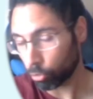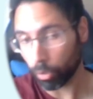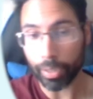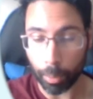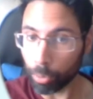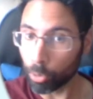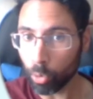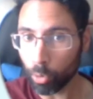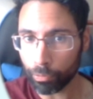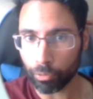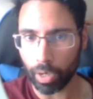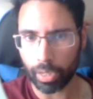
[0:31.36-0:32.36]
are already
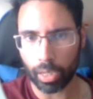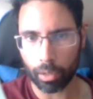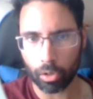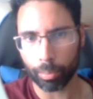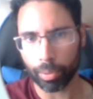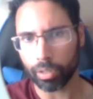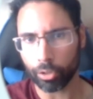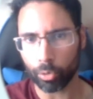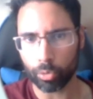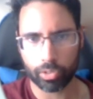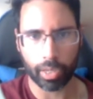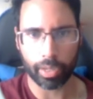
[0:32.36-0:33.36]
approved, right, and are being
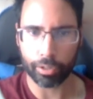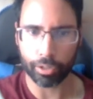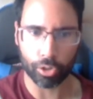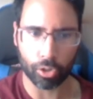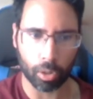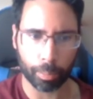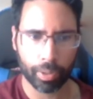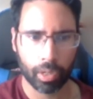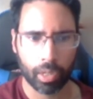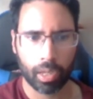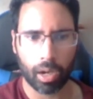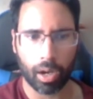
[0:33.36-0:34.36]
used in Europe
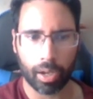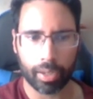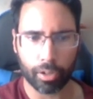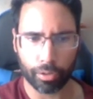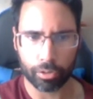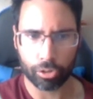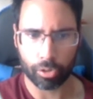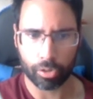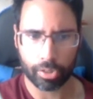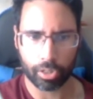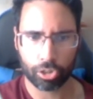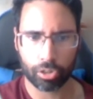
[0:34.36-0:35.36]
uh, and other
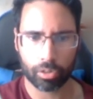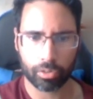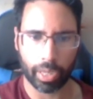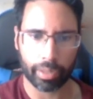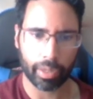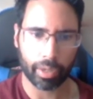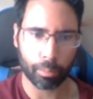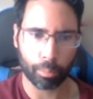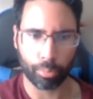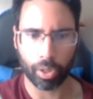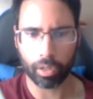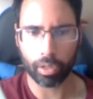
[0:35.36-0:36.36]
jurisdictions, and they
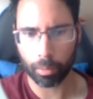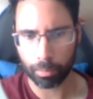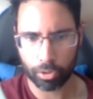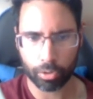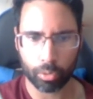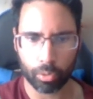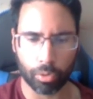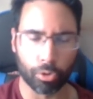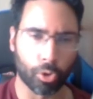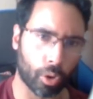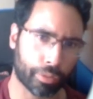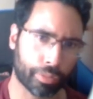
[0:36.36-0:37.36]
bring them to
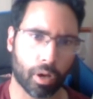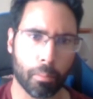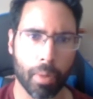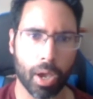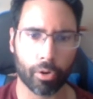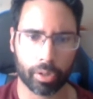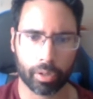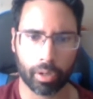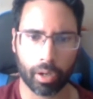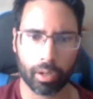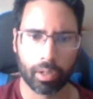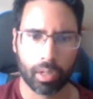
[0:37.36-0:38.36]
North
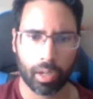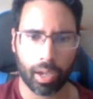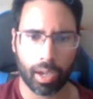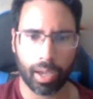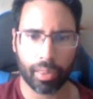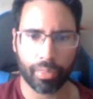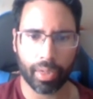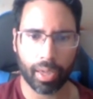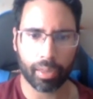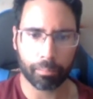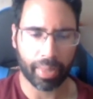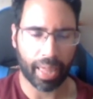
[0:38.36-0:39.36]
America and
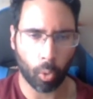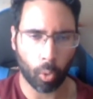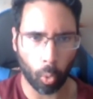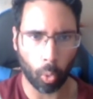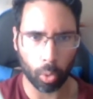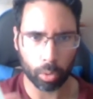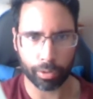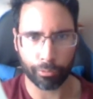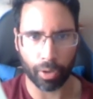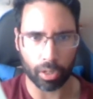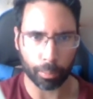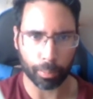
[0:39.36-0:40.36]
then that whole
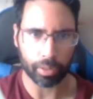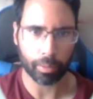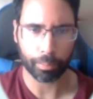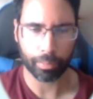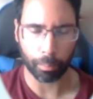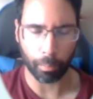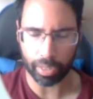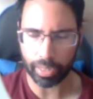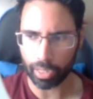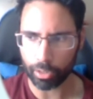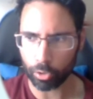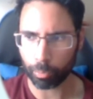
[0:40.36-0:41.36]
development, the
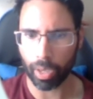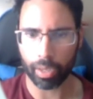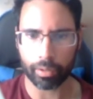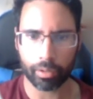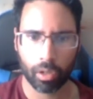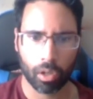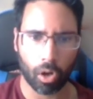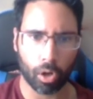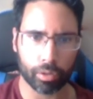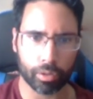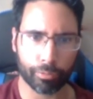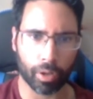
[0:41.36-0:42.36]
money that you spend
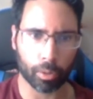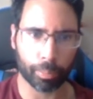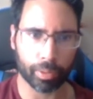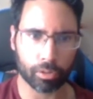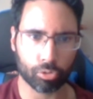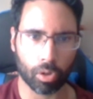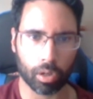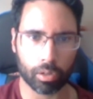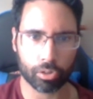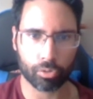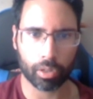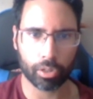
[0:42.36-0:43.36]
on developing
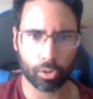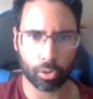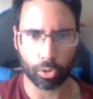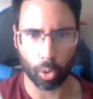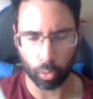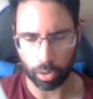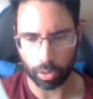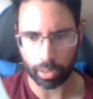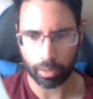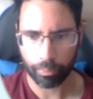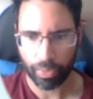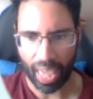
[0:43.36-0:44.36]
drugs, right? You know, you don't
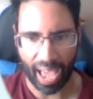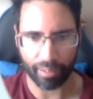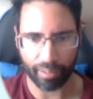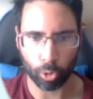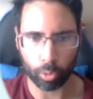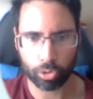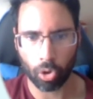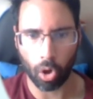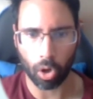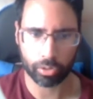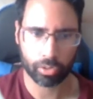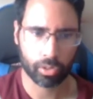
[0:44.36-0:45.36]
really have those
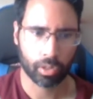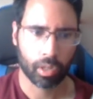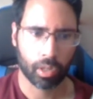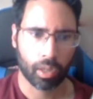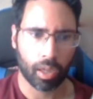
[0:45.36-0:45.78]
costs.